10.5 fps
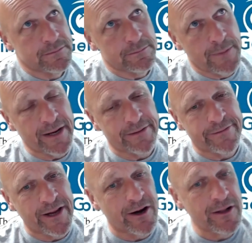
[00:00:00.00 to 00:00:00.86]

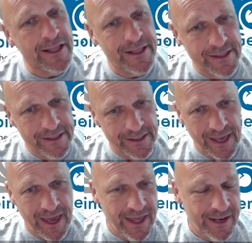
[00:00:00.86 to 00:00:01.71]
monetarily
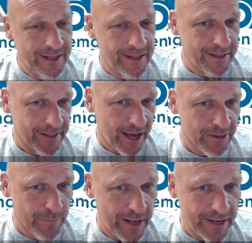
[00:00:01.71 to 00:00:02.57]
and
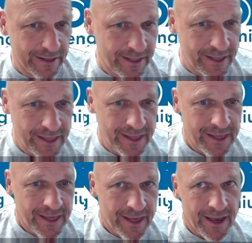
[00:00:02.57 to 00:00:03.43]
cosmetically,
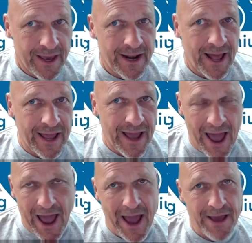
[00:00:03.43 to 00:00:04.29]
and
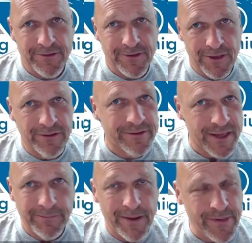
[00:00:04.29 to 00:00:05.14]
so
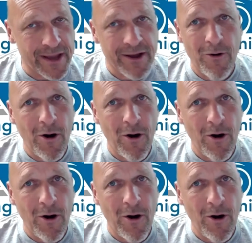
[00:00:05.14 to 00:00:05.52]
sometimes I go